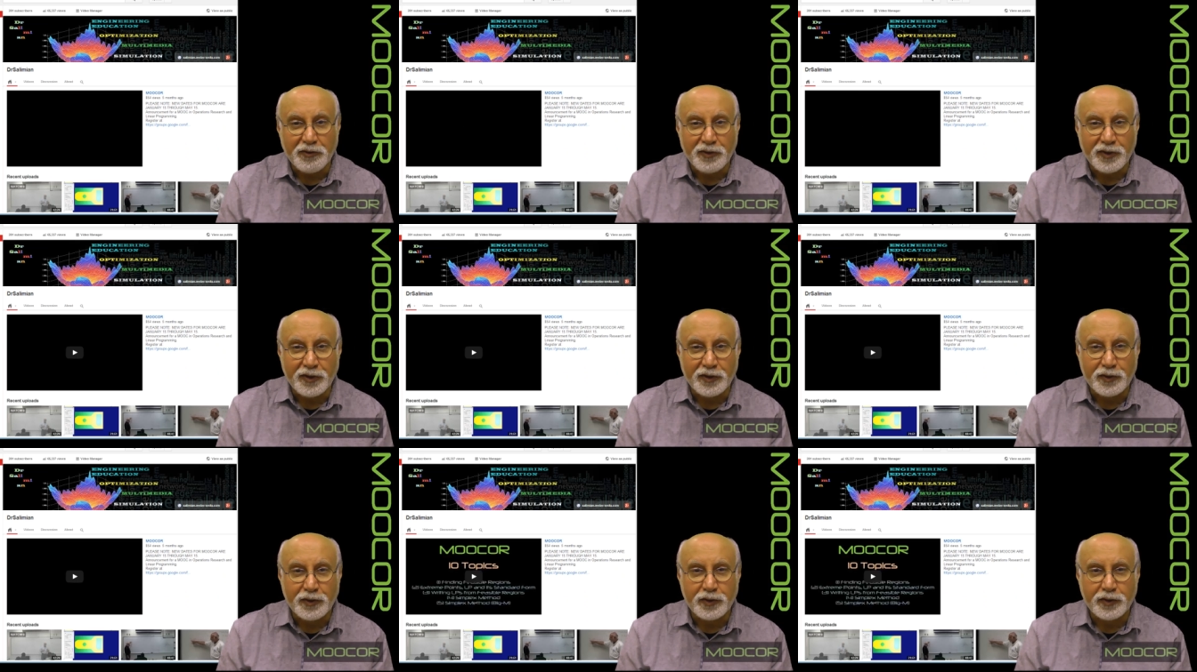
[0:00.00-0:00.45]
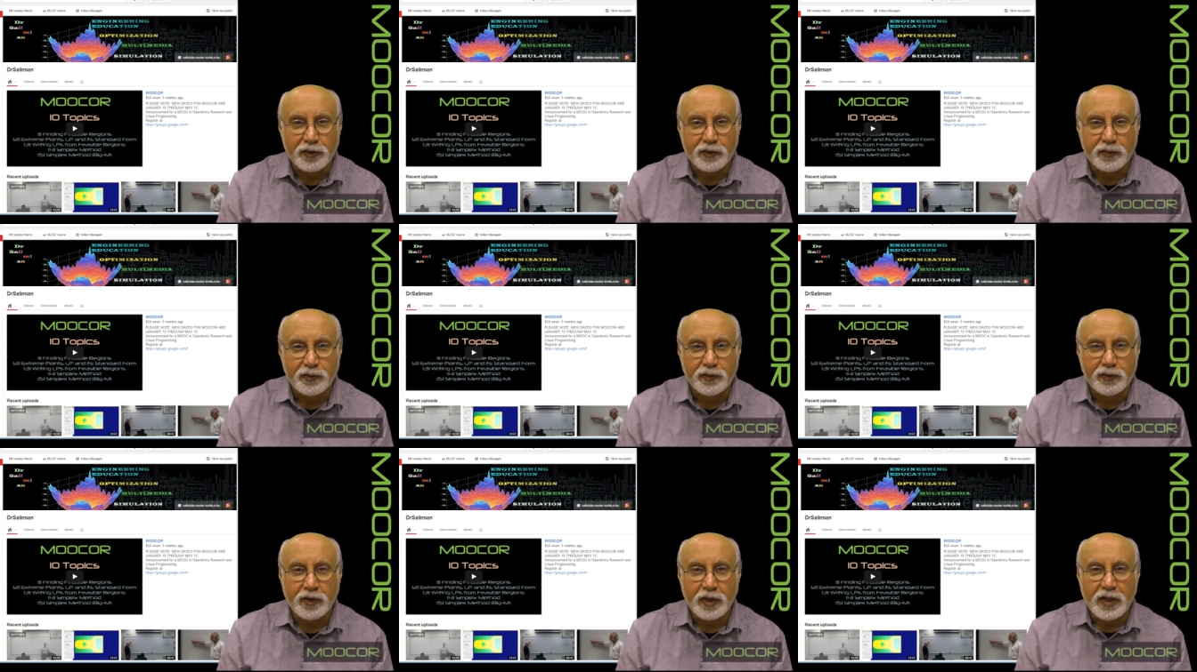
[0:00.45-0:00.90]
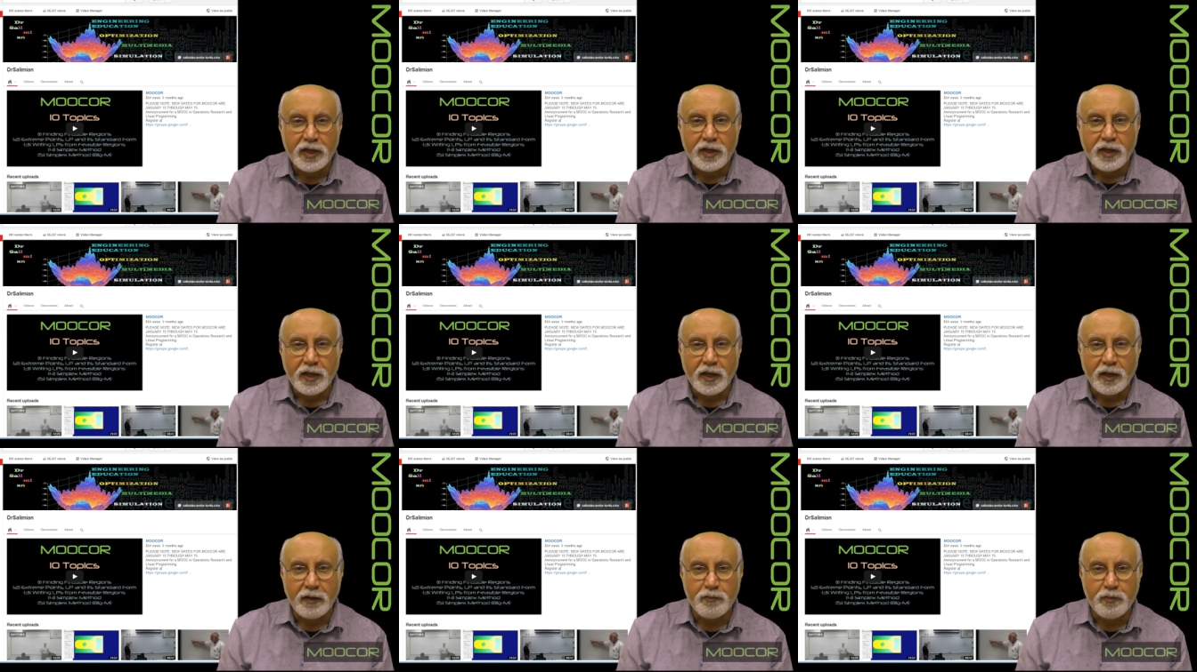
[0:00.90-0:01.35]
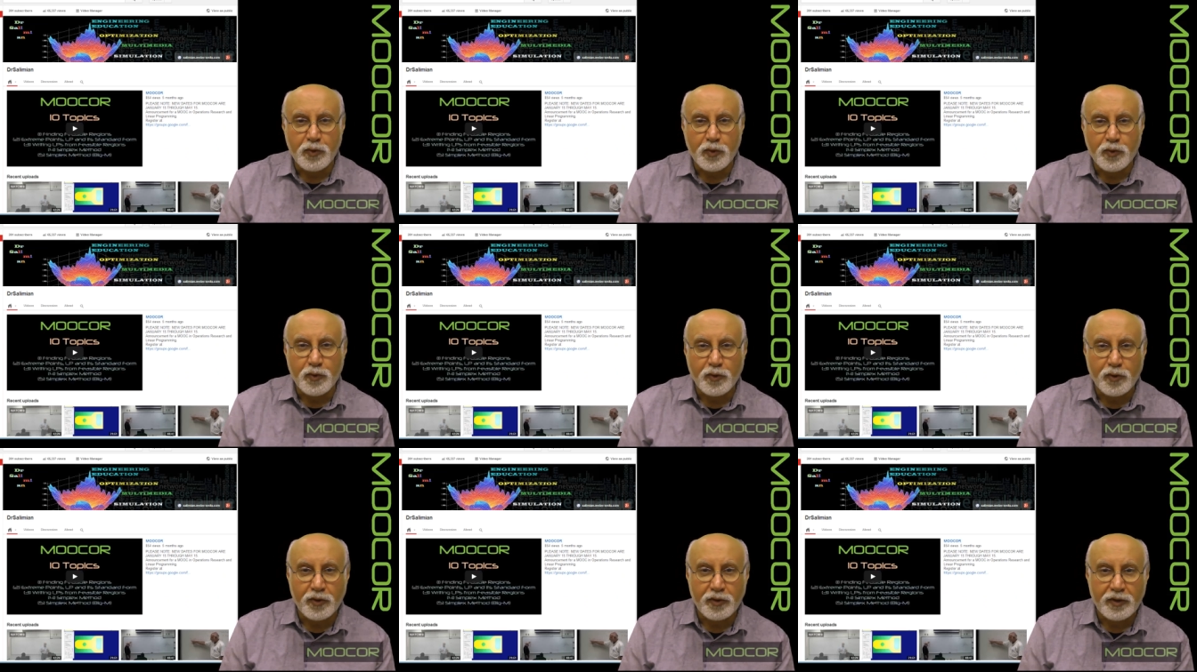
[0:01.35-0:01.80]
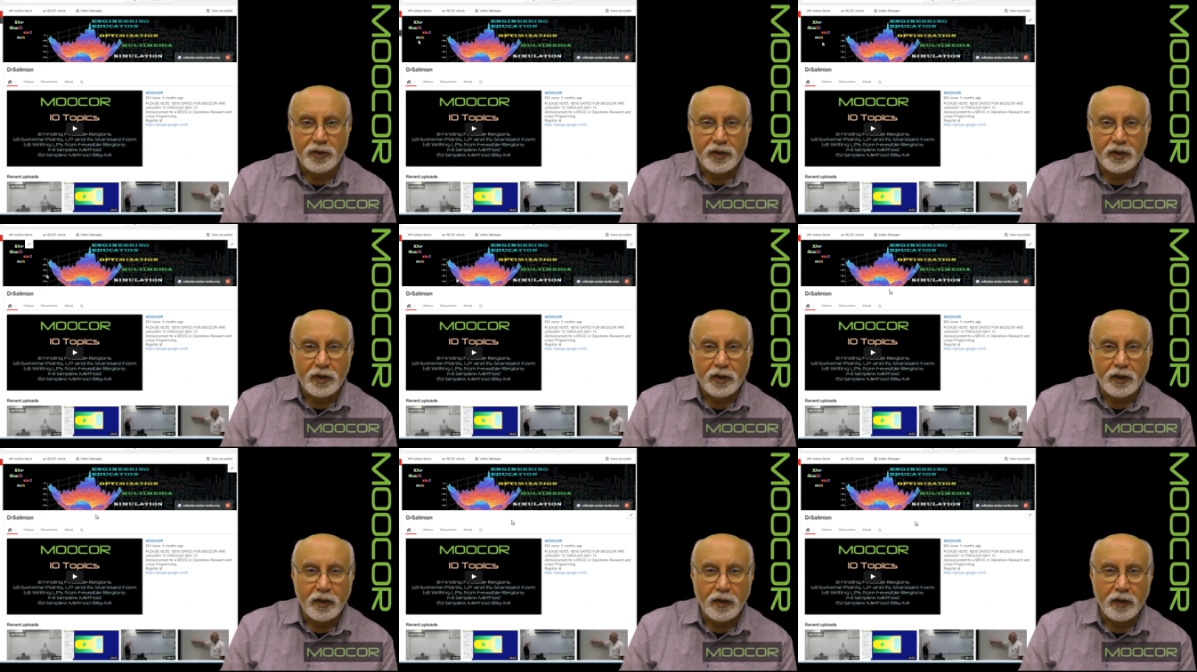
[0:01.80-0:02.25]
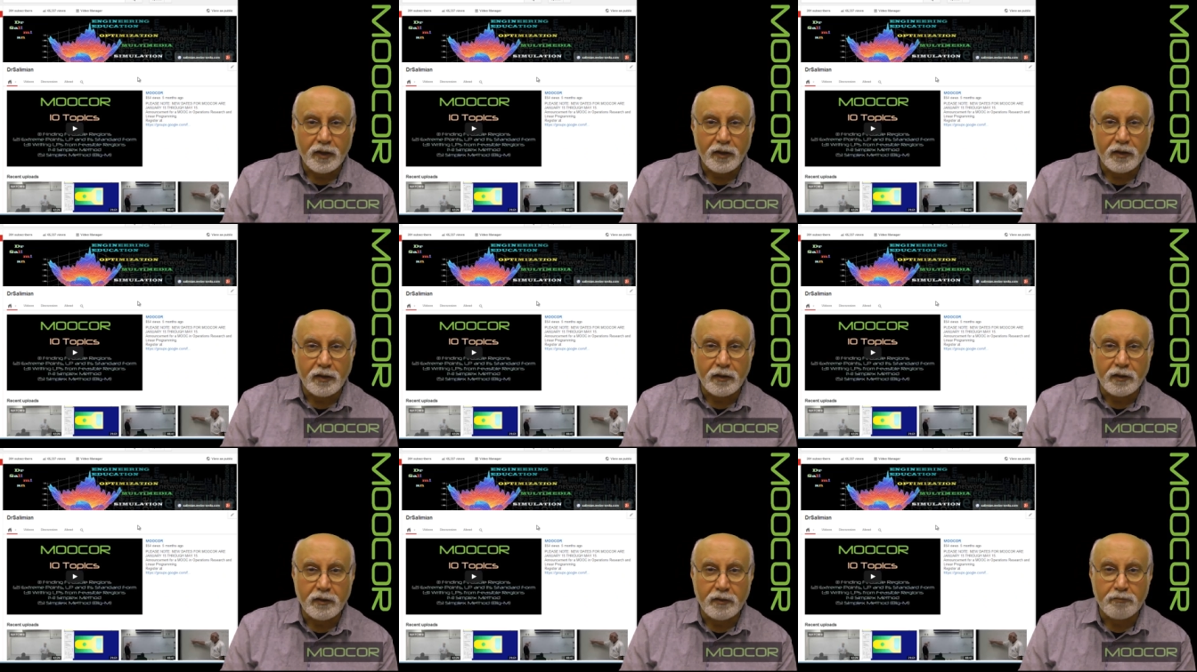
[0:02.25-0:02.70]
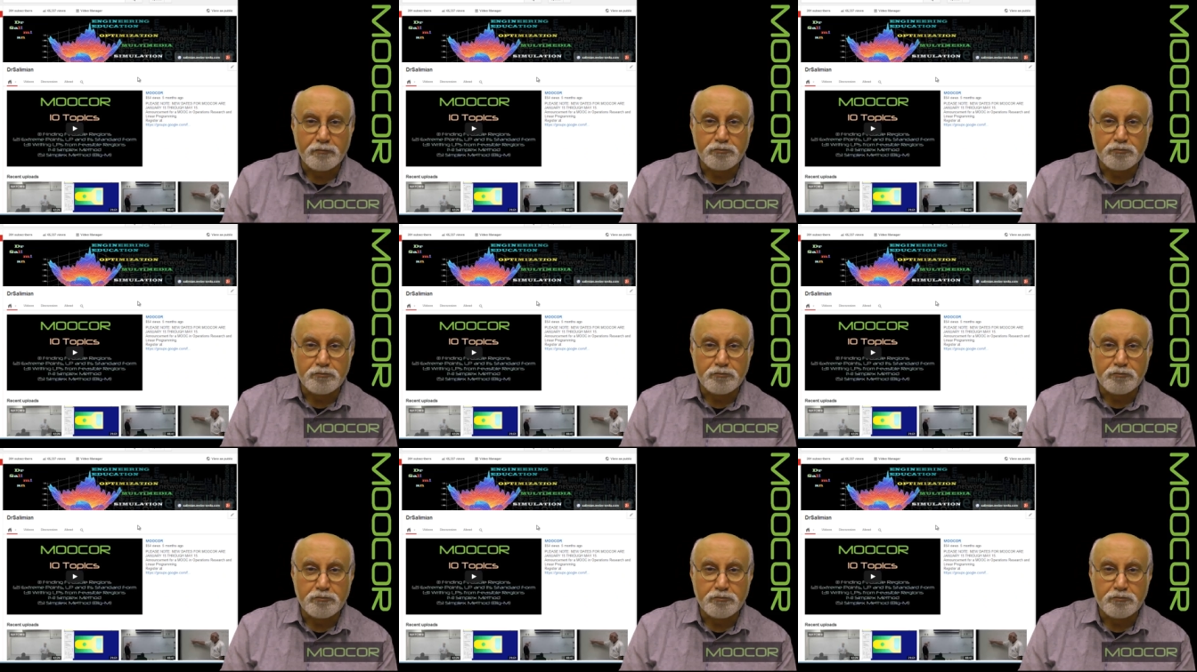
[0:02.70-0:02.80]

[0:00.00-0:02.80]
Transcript: into a more uh,